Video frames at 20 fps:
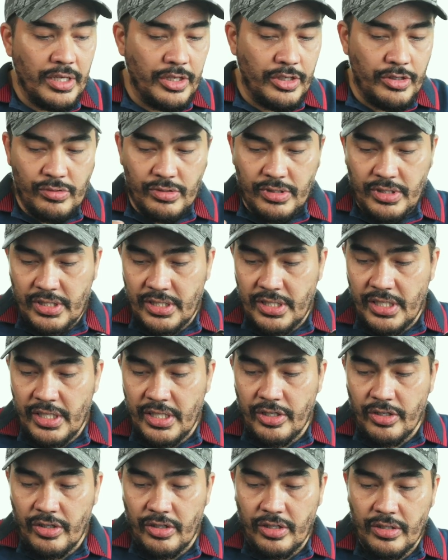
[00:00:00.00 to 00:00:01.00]
You'd see
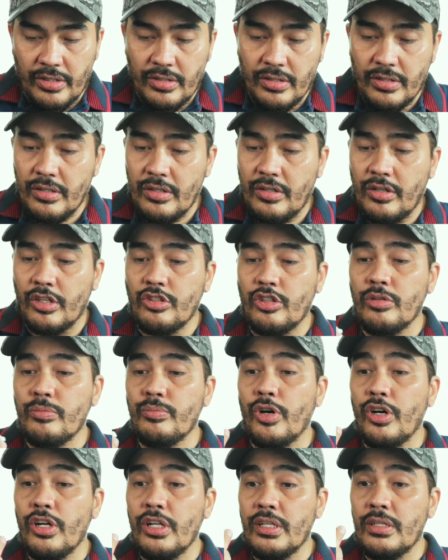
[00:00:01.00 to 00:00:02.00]
your cotton
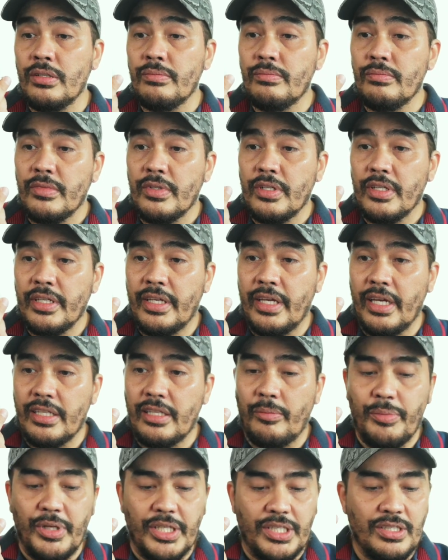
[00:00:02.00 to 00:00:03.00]
ball get a
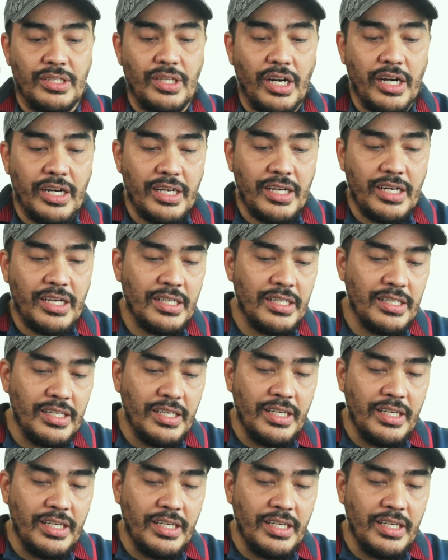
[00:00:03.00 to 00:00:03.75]
bit dark,